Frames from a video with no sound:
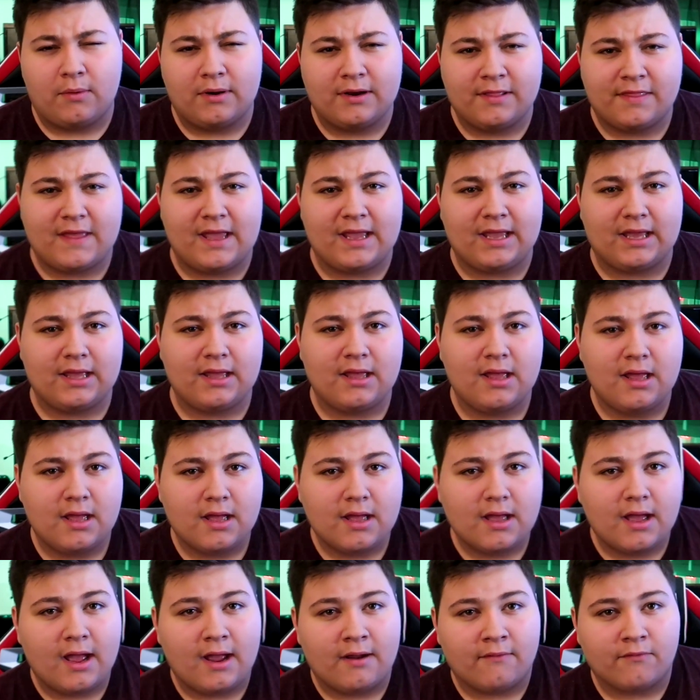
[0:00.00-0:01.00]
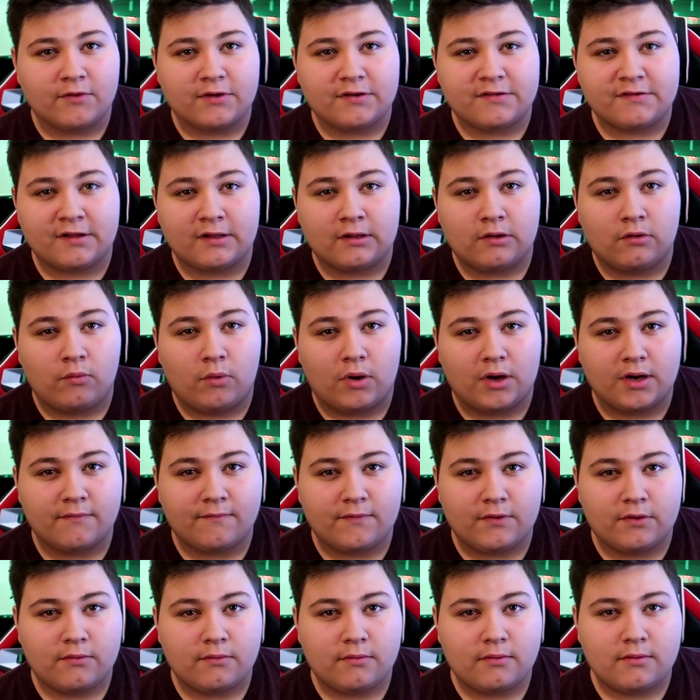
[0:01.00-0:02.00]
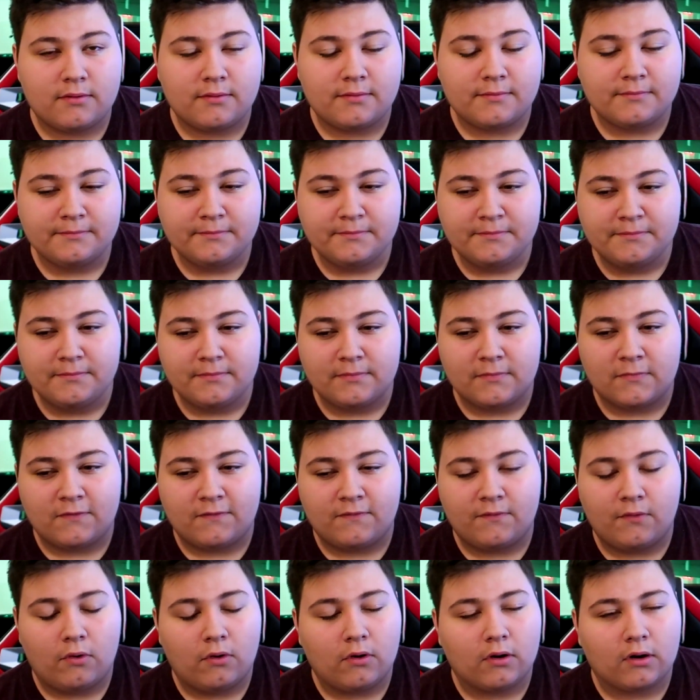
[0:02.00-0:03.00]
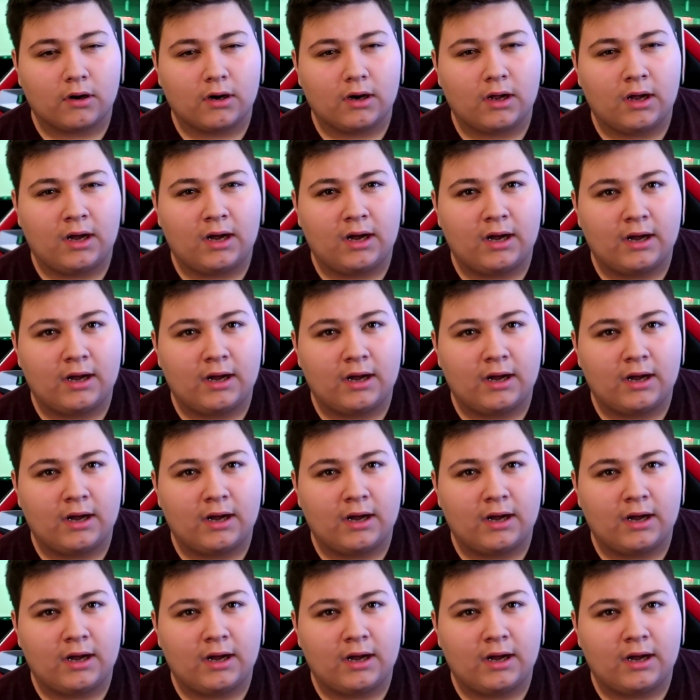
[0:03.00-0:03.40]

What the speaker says: want to thank every single one of you for